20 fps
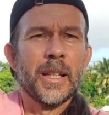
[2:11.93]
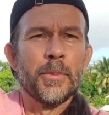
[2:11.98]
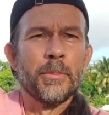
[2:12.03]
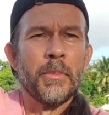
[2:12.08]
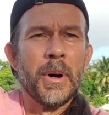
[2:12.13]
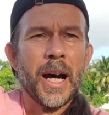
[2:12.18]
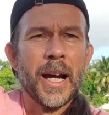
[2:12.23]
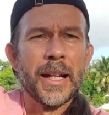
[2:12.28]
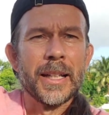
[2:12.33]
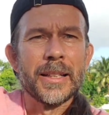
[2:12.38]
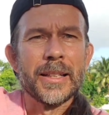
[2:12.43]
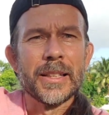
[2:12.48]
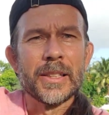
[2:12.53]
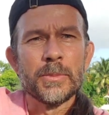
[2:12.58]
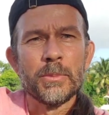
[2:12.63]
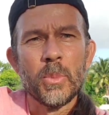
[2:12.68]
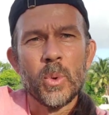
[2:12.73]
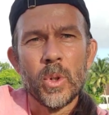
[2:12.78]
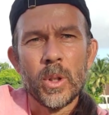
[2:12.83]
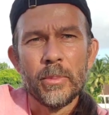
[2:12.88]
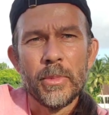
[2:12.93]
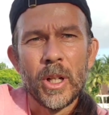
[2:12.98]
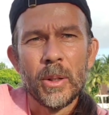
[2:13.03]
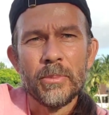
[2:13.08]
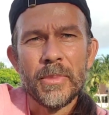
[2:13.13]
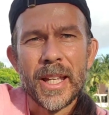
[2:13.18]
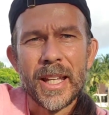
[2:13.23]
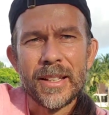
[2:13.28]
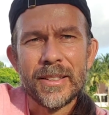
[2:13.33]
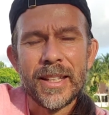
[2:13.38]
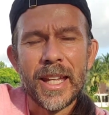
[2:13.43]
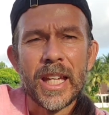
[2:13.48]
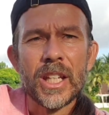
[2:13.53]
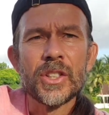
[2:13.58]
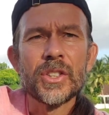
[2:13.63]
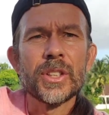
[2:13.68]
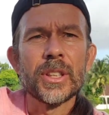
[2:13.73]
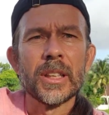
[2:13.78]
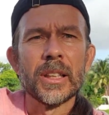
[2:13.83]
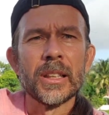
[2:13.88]
Mind is more about
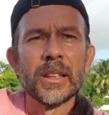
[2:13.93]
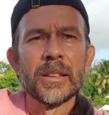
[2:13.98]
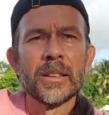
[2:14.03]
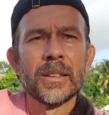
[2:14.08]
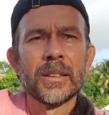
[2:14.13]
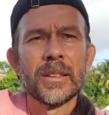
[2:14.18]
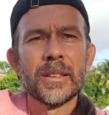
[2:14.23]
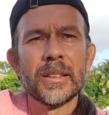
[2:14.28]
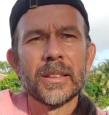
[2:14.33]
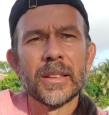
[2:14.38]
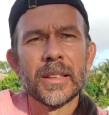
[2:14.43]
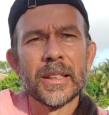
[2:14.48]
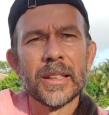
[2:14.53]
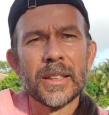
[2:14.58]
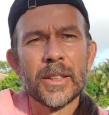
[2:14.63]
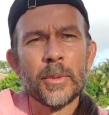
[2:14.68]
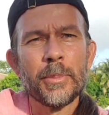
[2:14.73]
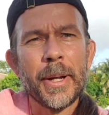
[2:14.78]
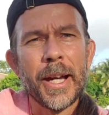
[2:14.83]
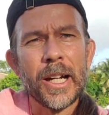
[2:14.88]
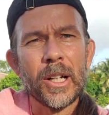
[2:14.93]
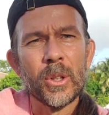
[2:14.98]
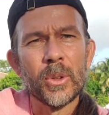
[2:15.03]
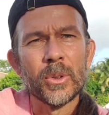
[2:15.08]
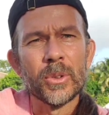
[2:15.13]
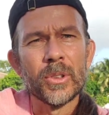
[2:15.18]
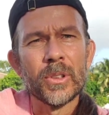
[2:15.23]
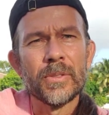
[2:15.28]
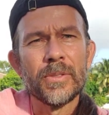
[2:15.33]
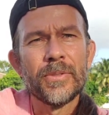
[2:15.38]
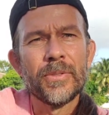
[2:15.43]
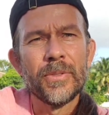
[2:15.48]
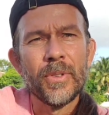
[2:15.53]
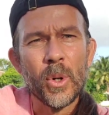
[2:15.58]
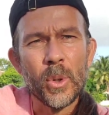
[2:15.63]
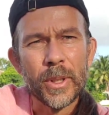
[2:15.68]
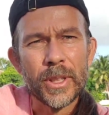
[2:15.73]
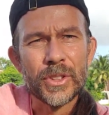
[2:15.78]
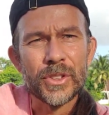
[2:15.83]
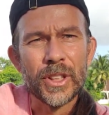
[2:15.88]
meditation, uh, the power of
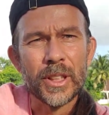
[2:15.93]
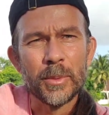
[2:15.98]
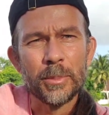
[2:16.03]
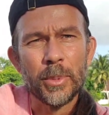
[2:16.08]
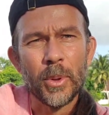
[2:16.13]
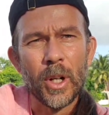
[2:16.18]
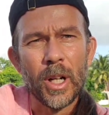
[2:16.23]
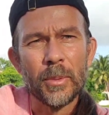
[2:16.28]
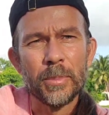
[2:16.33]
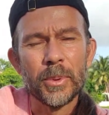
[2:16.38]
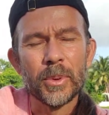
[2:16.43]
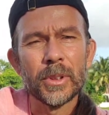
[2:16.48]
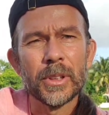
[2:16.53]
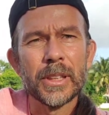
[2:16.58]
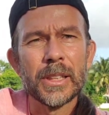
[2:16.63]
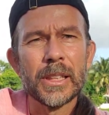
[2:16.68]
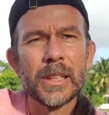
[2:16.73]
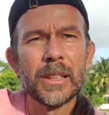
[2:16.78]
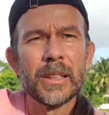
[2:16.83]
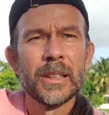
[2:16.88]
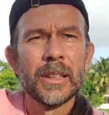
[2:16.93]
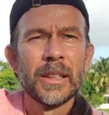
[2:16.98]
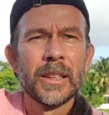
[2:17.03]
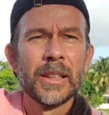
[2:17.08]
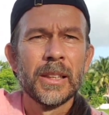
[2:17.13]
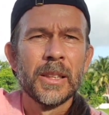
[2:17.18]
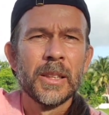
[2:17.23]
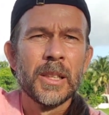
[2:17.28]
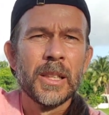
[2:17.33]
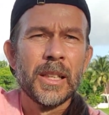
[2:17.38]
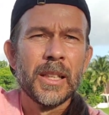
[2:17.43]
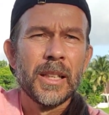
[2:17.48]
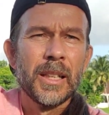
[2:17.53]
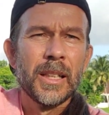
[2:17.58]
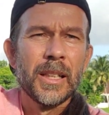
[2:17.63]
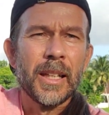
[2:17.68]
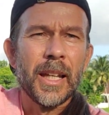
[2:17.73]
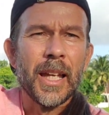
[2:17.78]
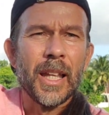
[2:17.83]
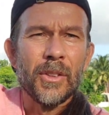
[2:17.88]
focusing properly,
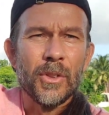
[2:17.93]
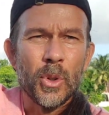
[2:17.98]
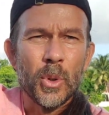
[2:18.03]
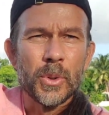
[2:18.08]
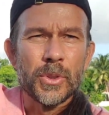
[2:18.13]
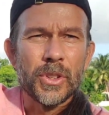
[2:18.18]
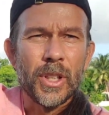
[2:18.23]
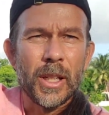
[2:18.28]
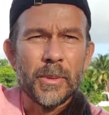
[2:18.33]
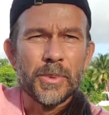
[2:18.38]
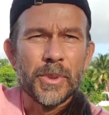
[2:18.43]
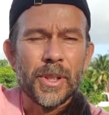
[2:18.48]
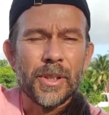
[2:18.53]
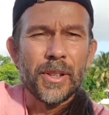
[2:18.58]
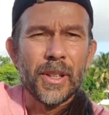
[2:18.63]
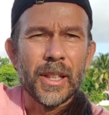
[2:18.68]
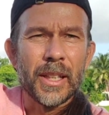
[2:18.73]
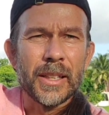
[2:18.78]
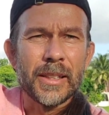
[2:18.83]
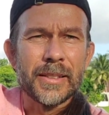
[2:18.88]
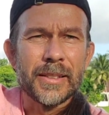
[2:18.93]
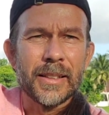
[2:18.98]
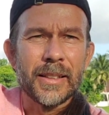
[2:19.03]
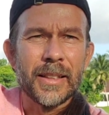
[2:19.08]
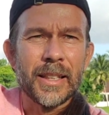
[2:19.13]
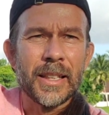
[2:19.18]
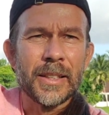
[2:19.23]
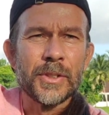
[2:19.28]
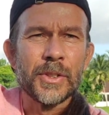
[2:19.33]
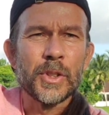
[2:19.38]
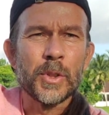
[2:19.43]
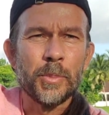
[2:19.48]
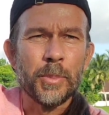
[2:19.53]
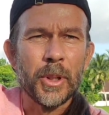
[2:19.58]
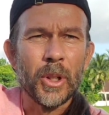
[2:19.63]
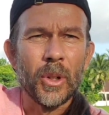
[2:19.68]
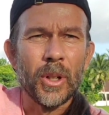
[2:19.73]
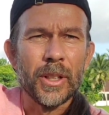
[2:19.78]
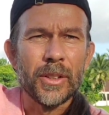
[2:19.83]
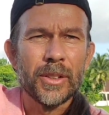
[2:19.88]
and those types of things. And then
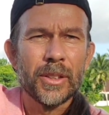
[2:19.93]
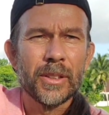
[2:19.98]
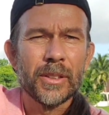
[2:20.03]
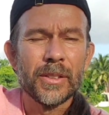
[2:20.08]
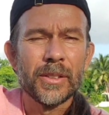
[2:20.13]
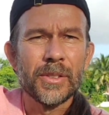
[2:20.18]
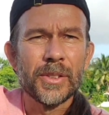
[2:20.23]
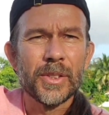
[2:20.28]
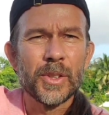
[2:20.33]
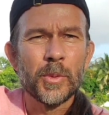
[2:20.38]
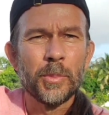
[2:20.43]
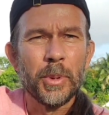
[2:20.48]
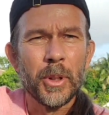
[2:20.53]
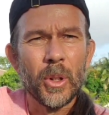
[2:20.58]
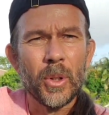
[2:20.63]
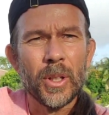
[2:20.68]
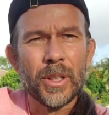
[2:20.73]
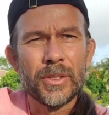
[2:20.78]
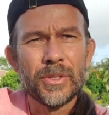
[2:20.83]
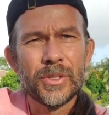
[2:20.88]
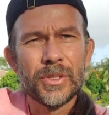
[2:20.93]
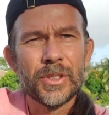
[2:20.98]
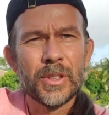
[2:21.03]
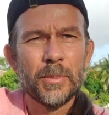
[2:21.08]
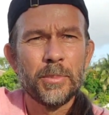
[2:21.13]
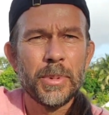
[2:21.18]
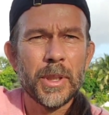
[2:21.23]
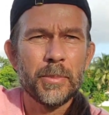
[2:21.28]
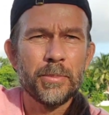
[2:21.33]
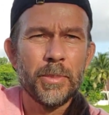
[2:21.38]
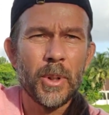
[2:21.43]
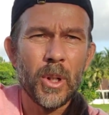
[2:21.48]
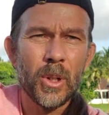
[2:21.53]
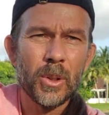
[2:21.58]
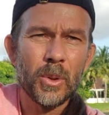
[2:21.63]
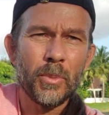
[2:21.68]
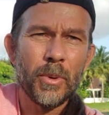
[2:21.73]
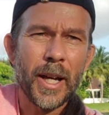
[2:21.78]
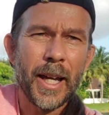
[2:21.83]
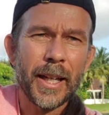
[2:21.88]
spirit. Spirit, a big
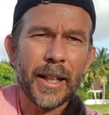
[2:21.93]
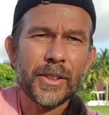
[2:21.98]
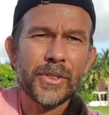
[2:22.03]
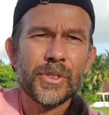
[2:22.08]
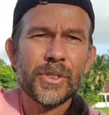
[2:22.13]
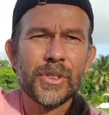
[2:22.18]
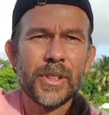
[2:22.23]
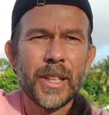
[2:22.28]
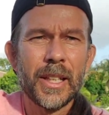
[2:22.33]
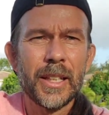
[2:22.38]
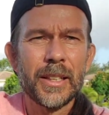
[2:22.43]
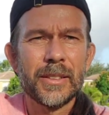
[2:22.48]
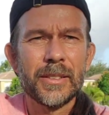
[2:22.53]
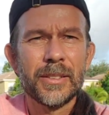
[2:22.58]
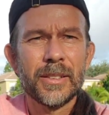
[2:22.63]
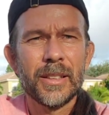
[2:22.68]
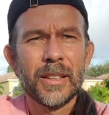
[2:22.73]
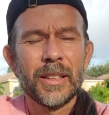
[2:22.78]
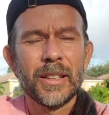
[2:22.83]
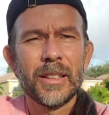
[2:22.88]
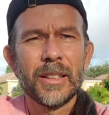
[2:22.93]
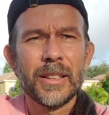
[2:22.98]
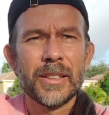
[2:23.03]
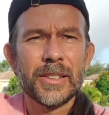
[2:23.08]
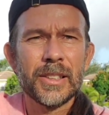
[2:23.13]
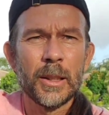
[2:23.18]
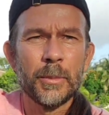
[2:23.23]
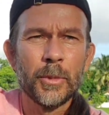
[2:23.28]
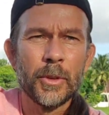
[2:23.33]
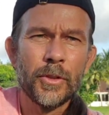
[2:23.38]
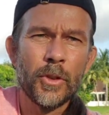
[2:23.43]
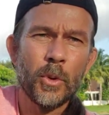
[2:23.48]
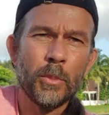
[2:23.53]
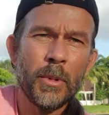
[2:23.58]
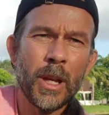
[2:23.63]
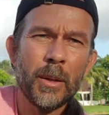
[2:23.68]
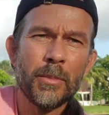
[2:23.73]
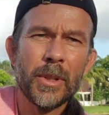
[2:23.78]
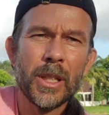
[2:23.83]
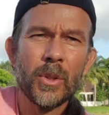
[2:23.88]
ball of wax that uh, some of you
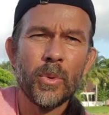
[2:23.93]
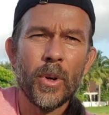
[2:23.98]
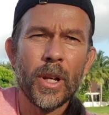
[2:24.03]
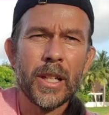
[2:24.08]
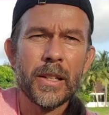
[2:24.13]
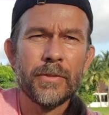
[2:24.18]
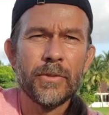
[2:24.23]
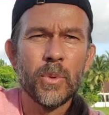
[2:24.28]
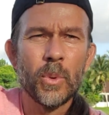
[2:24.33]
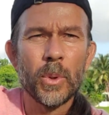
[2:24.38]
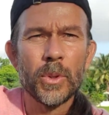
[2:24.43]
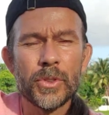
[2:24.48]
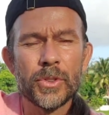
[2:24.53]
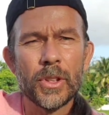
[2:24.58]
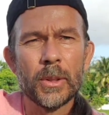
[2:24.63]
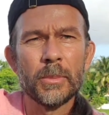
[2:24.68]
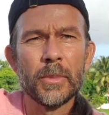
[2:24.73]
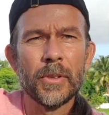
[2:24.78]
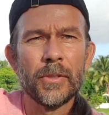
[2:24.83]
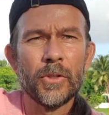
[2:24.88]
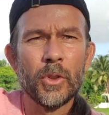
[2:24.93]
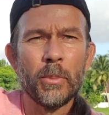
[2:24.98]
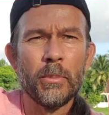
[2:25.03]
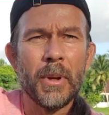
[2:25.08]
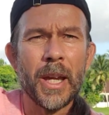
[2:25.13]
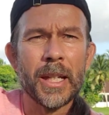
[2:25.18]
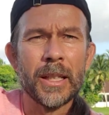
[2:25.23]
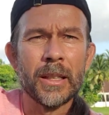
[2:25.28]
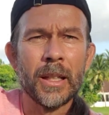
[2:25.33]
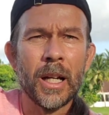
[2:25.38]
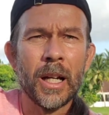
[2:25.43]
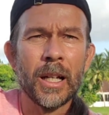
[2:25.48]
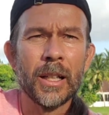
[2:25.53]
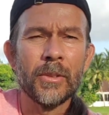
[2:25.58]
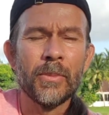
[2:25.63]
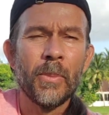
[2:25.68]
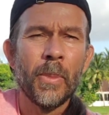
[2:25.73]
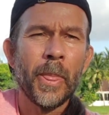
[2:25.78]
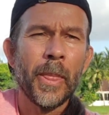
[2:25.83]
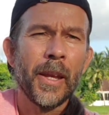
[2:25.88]
may be ready for, some of you may
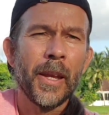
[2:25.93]
not.